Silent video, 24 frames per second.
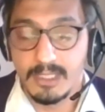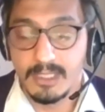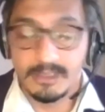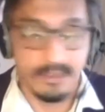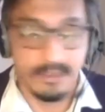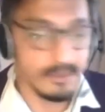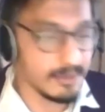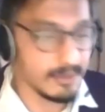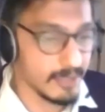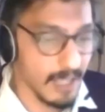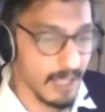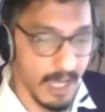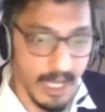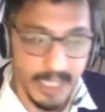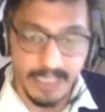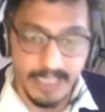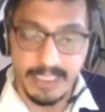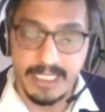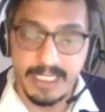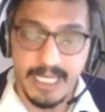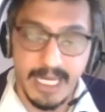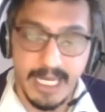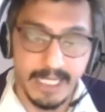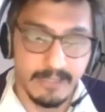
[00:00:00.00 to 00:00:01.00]
This is a
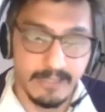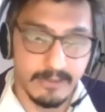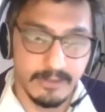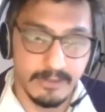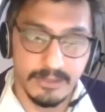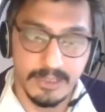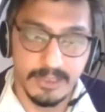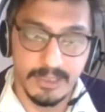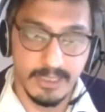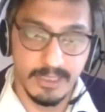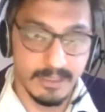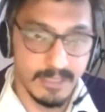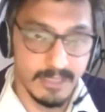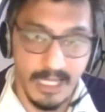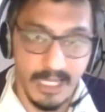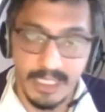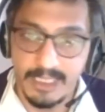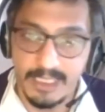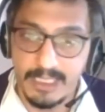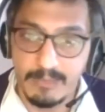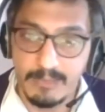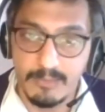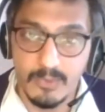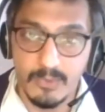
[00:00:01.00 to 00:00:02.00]
highly heterogeneous,
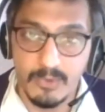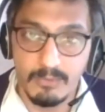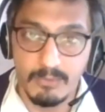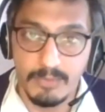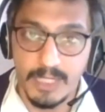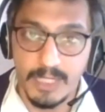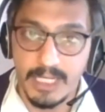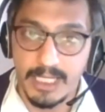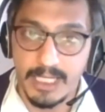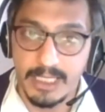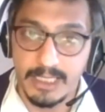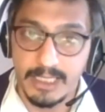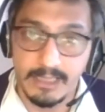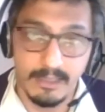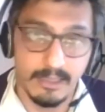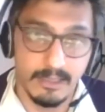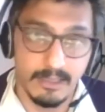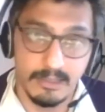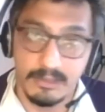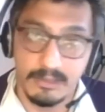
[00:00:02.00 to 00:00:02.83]
highly mobile